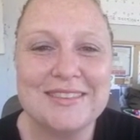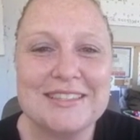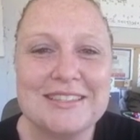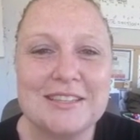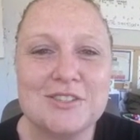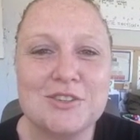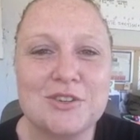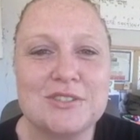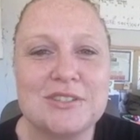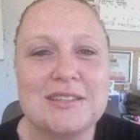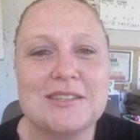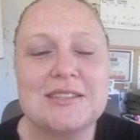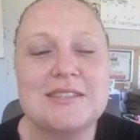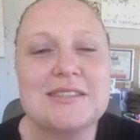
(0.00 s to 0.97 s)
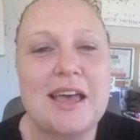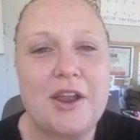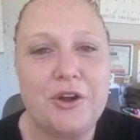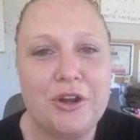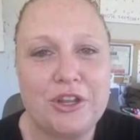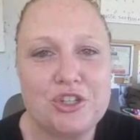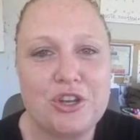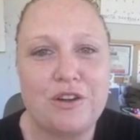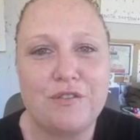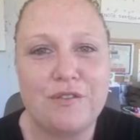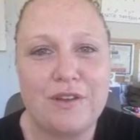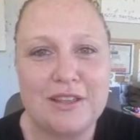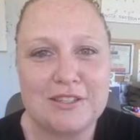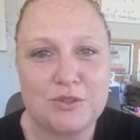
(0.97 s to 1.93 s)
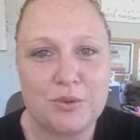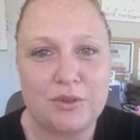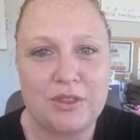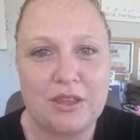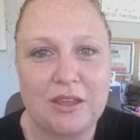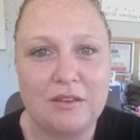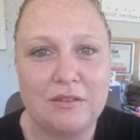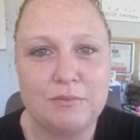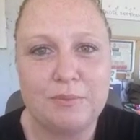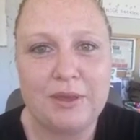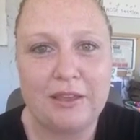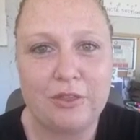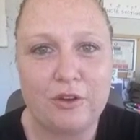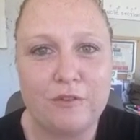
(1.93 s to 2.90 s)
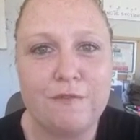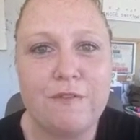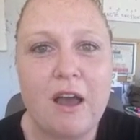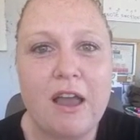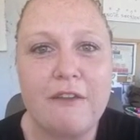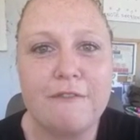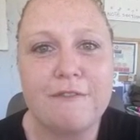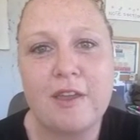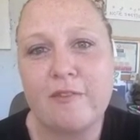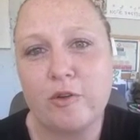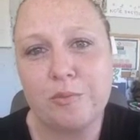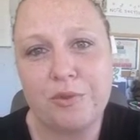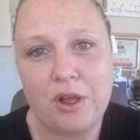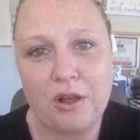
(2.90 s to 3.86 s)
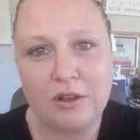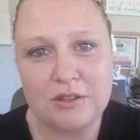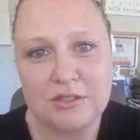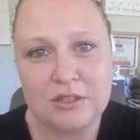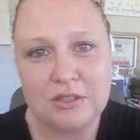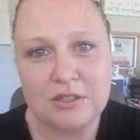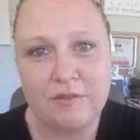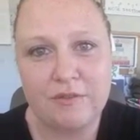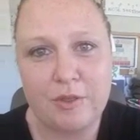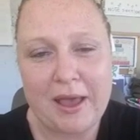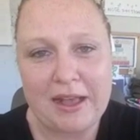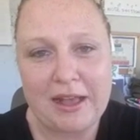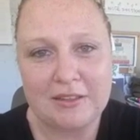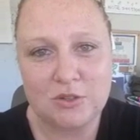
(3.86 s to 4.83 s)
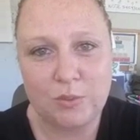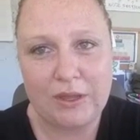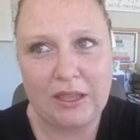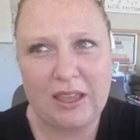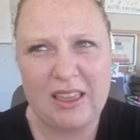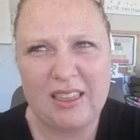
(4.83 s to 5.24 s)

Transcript: Sits Girls does a Saturday Share Fest where they pick their 5 favorite blogs of the past week,